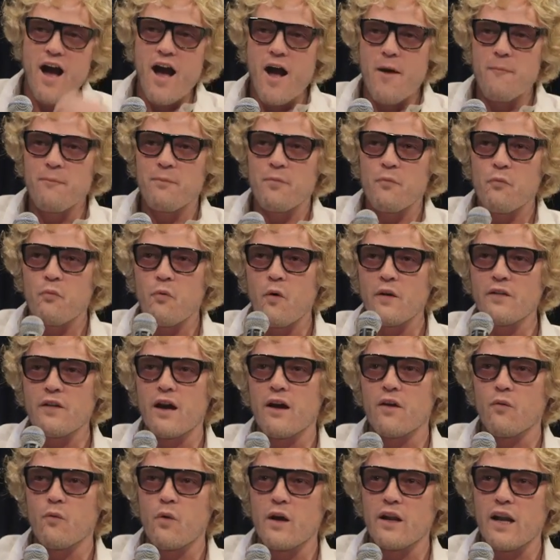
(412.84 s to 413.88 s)
I
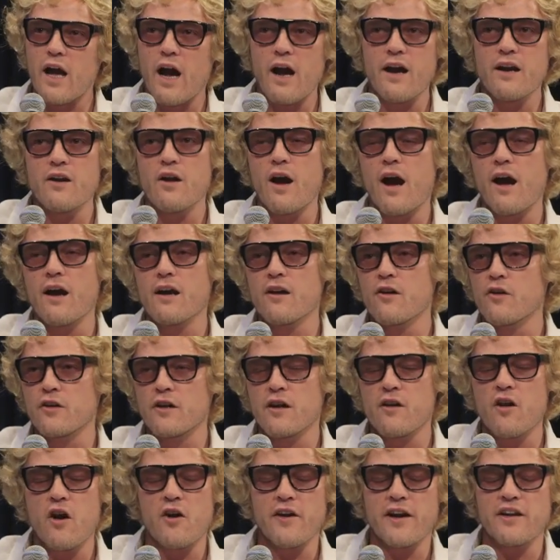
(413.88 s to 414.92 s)
learned
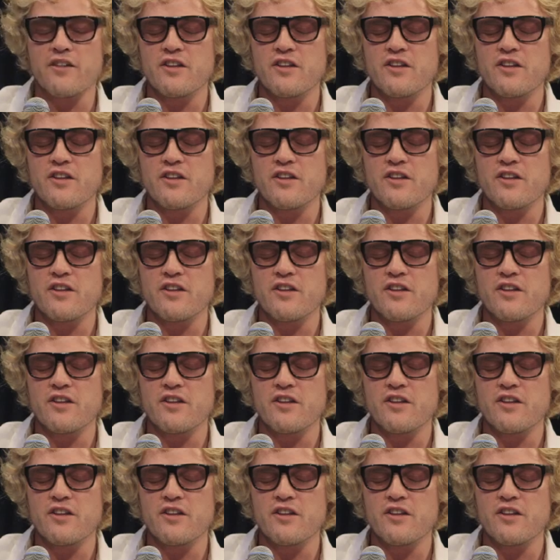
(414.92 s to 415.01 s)
a lot.